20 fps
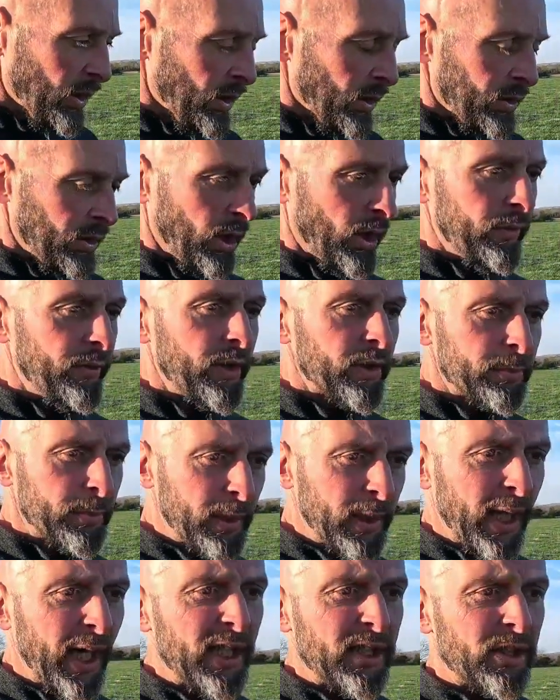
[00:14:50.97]
So if your
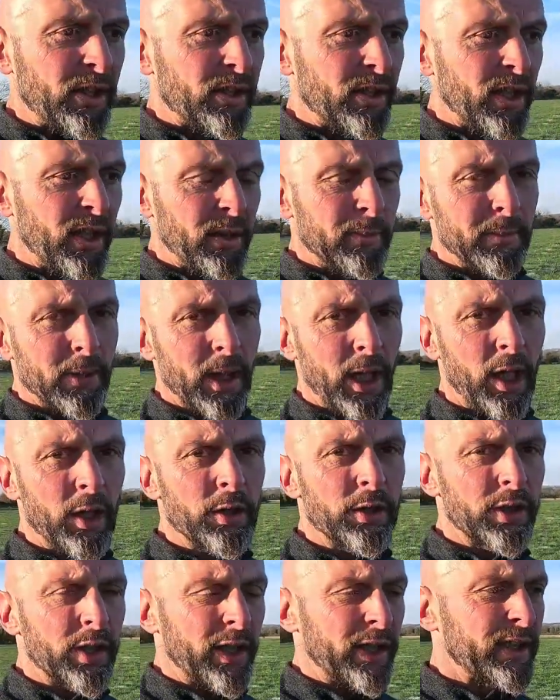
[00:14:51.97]
pH is sitting below
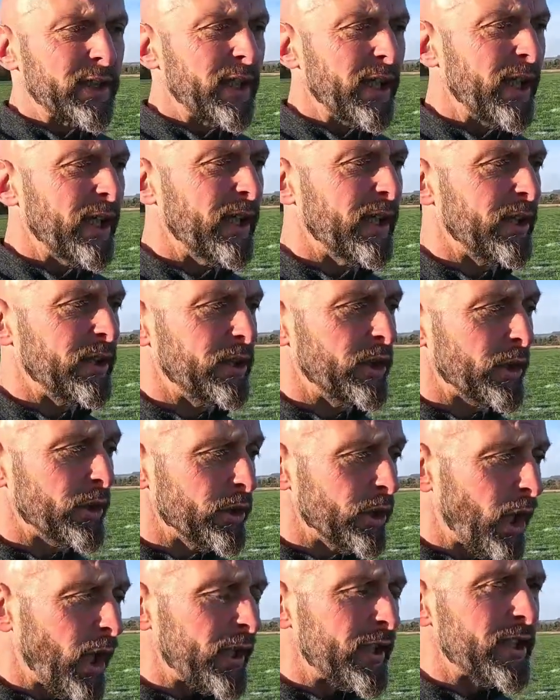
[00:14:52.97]
6, your
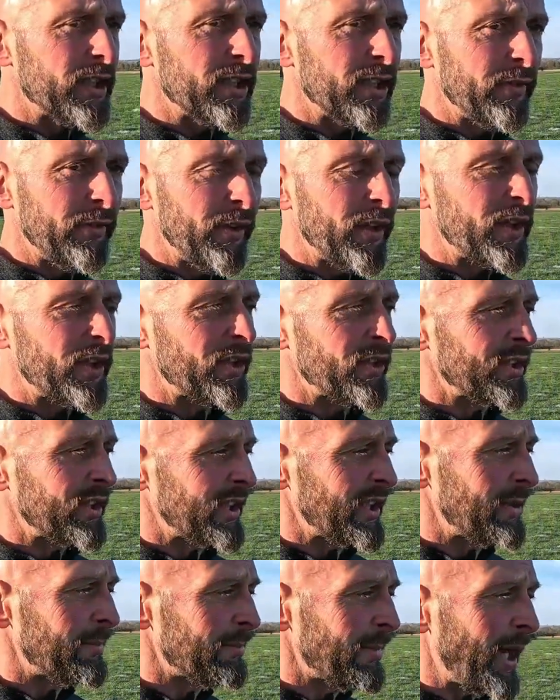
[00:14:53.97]
nitrogen
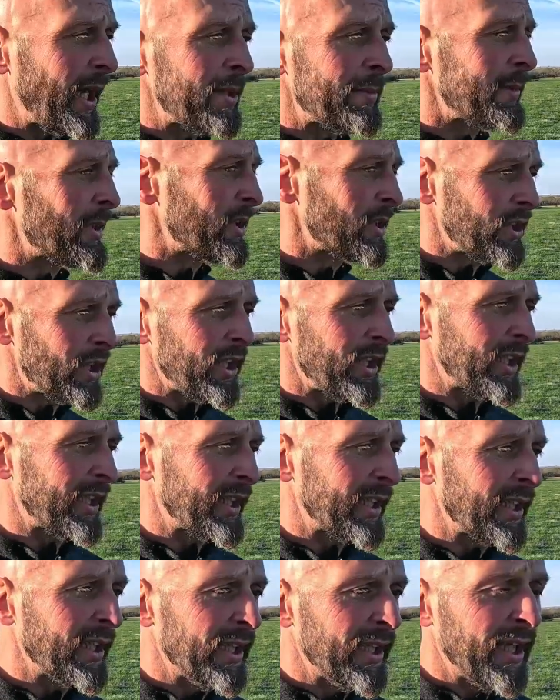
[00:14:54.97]
efficiency may be
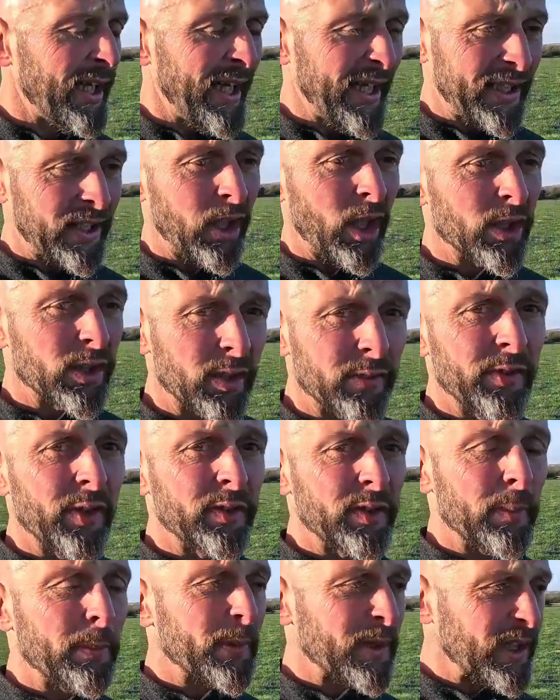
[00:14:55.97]
sitting at close to
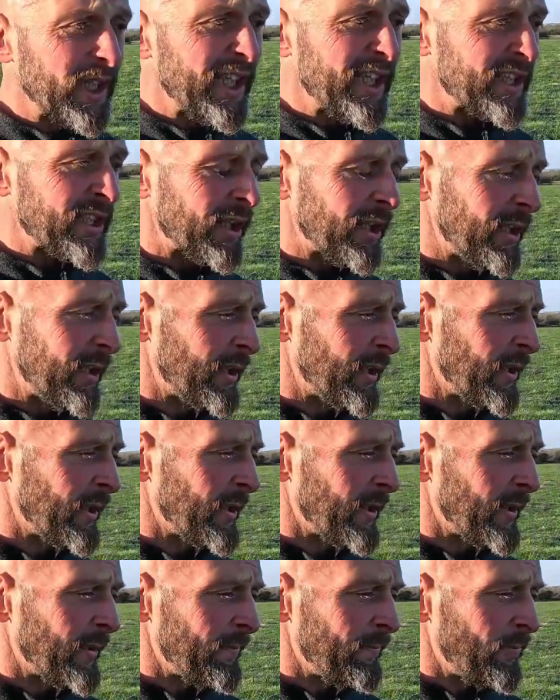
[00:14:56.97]
50%
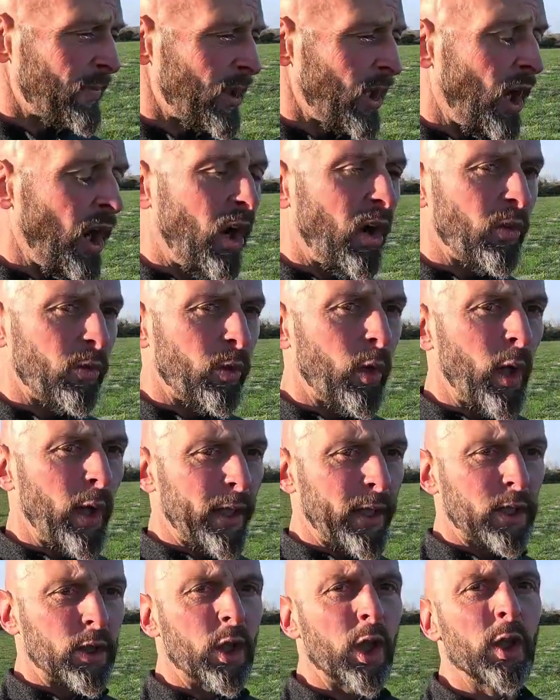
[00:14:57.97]
of what
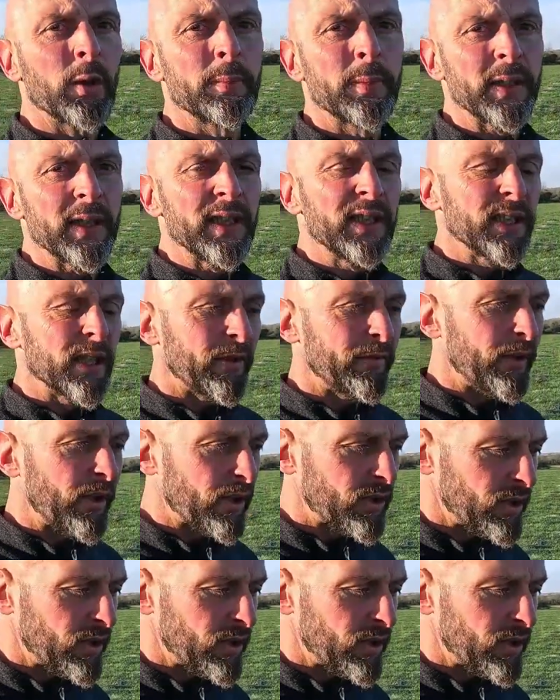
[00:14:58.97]
it could be if you're